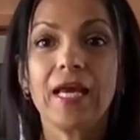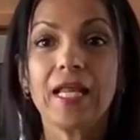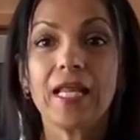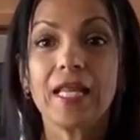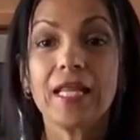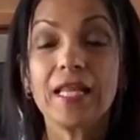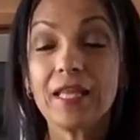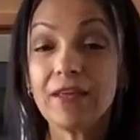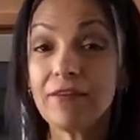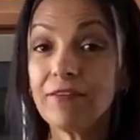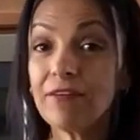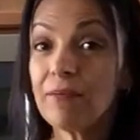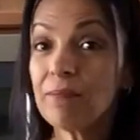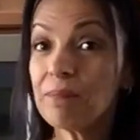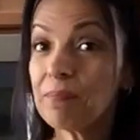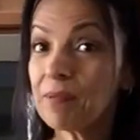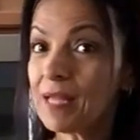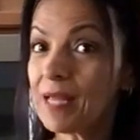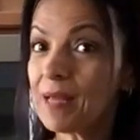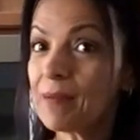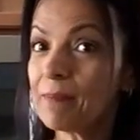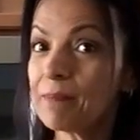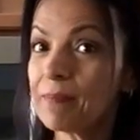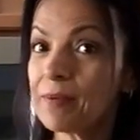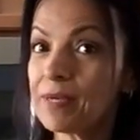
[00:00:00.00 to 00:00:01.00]
Living
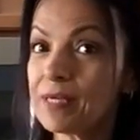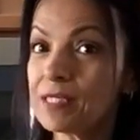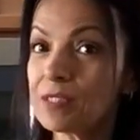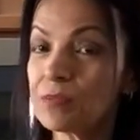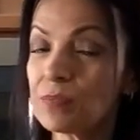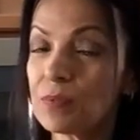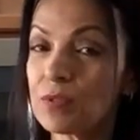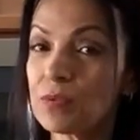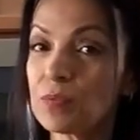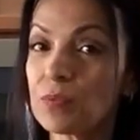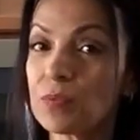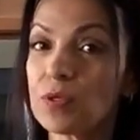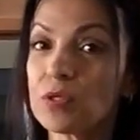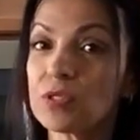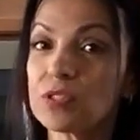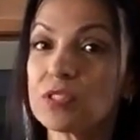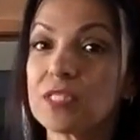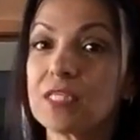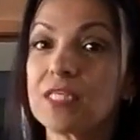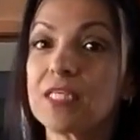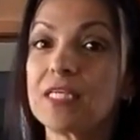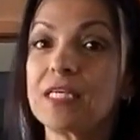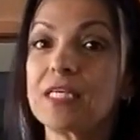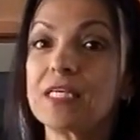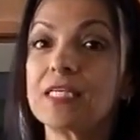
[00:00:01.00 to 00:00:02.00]
Plant-Based with
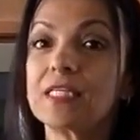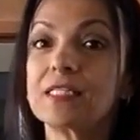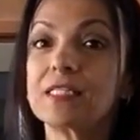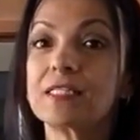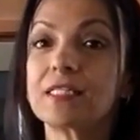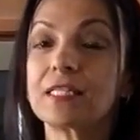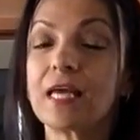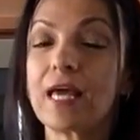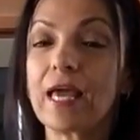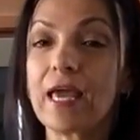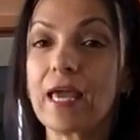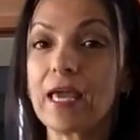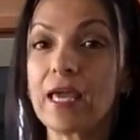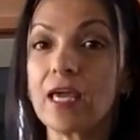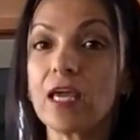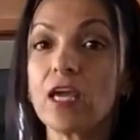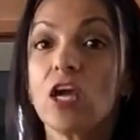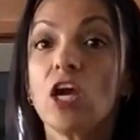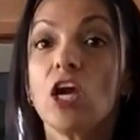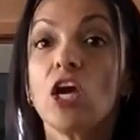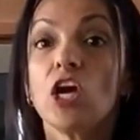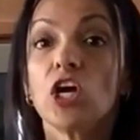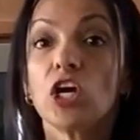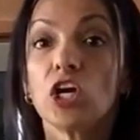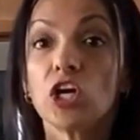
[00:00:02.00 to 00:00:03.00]
Rosie is a
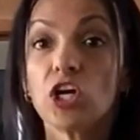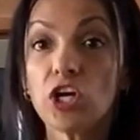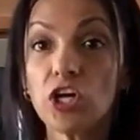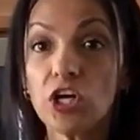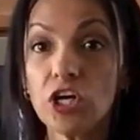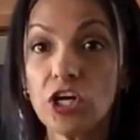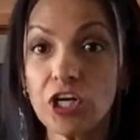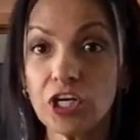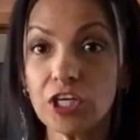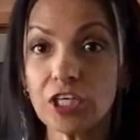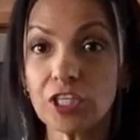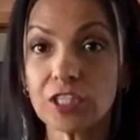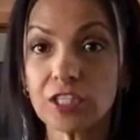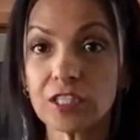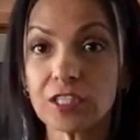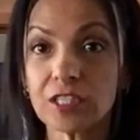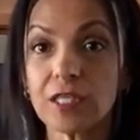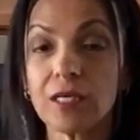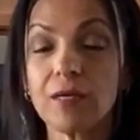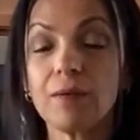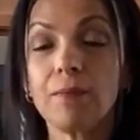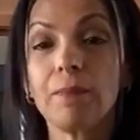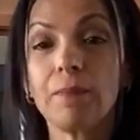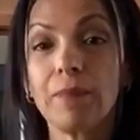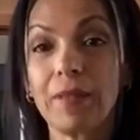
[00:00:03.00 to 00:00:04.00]
cooked
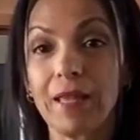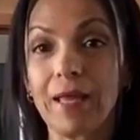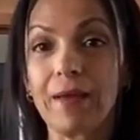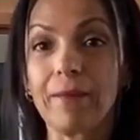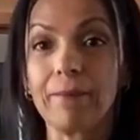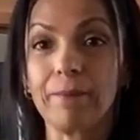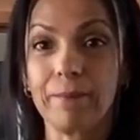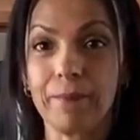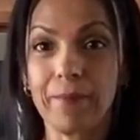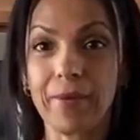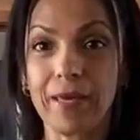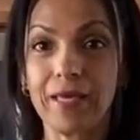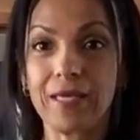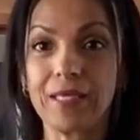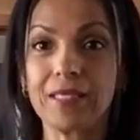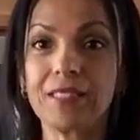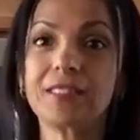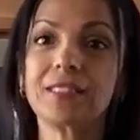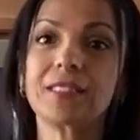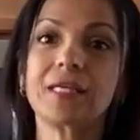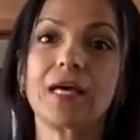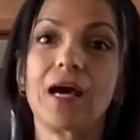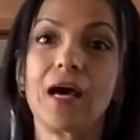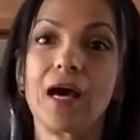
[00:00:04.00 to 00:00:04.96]
plant-based